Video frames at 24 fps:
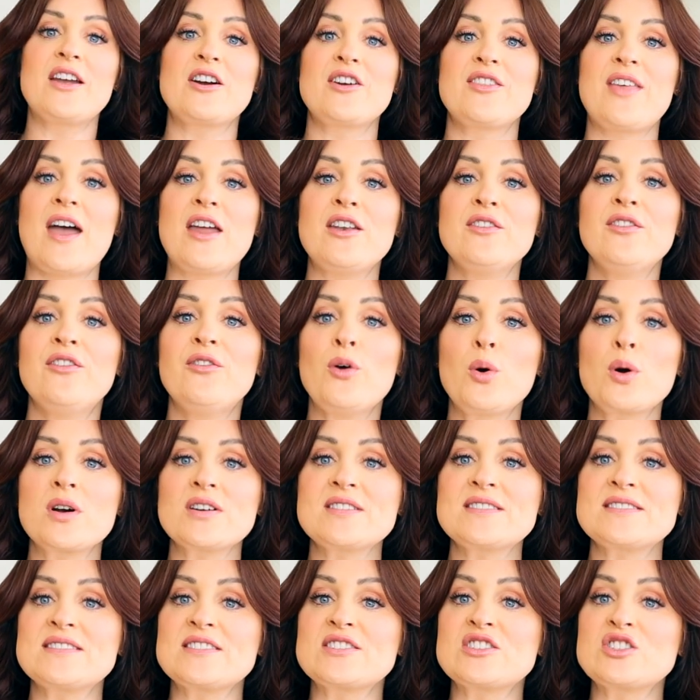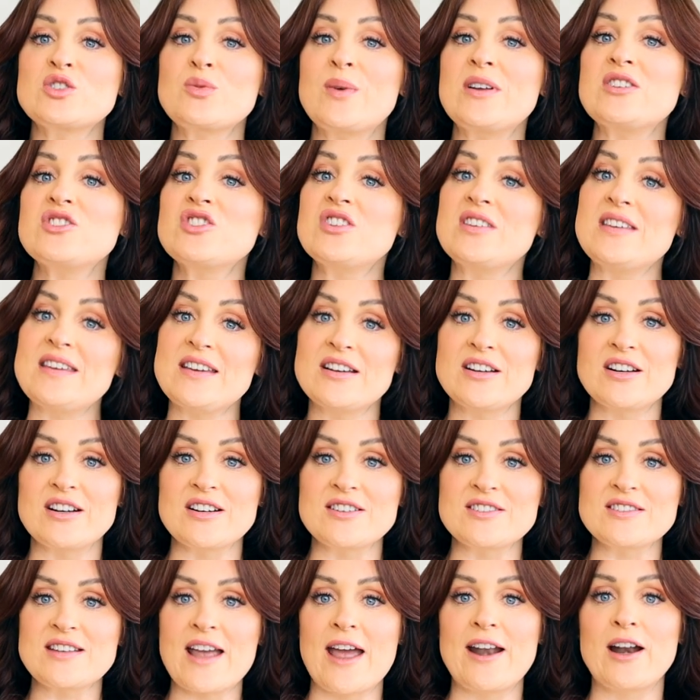They are then forced to switch
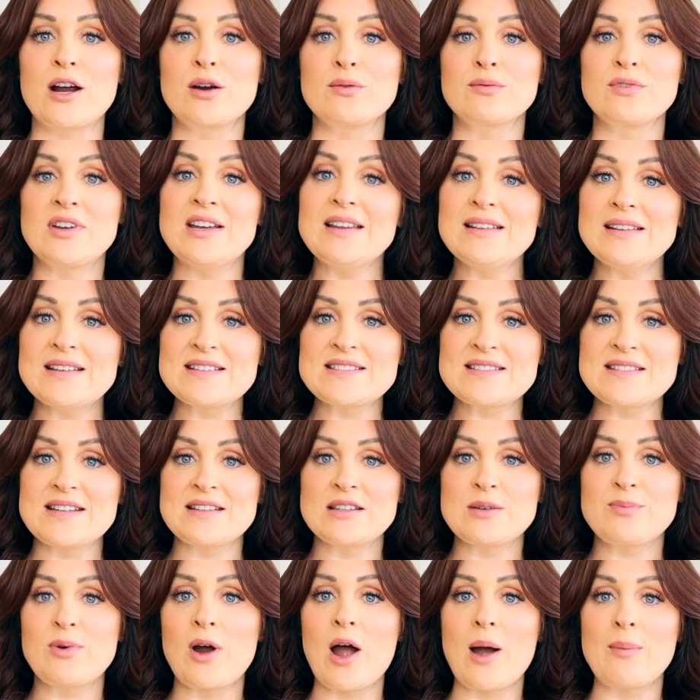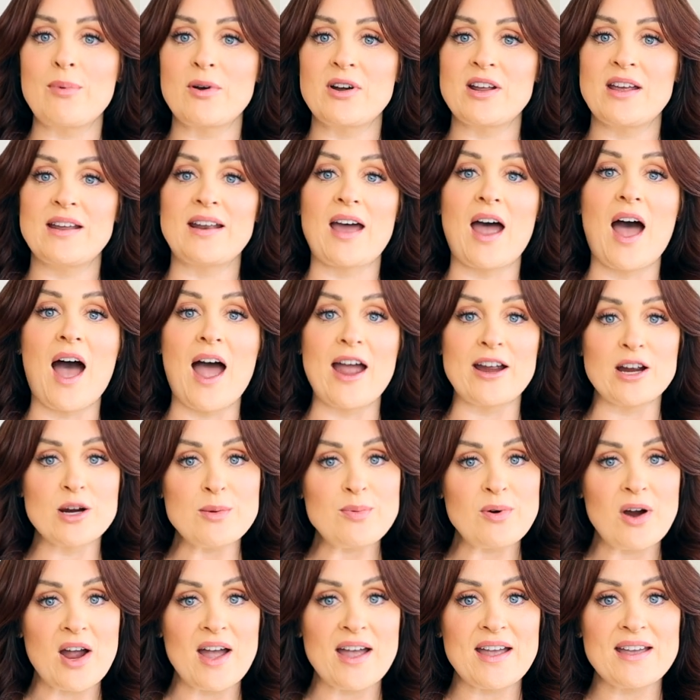gears and are relisting the property at a
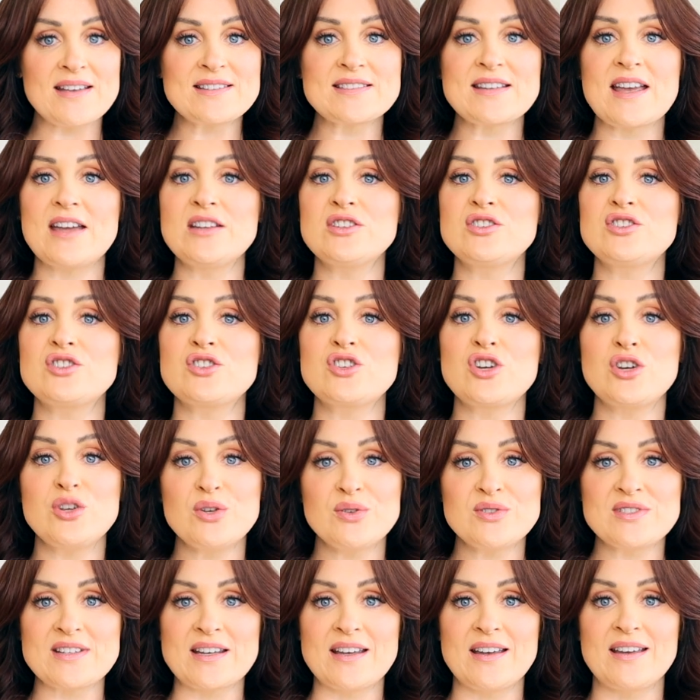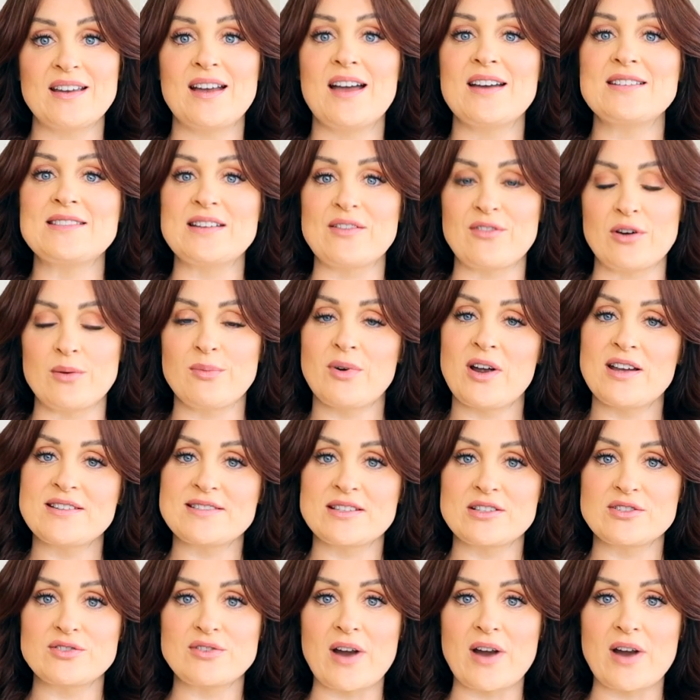higher price and choosing a different pricing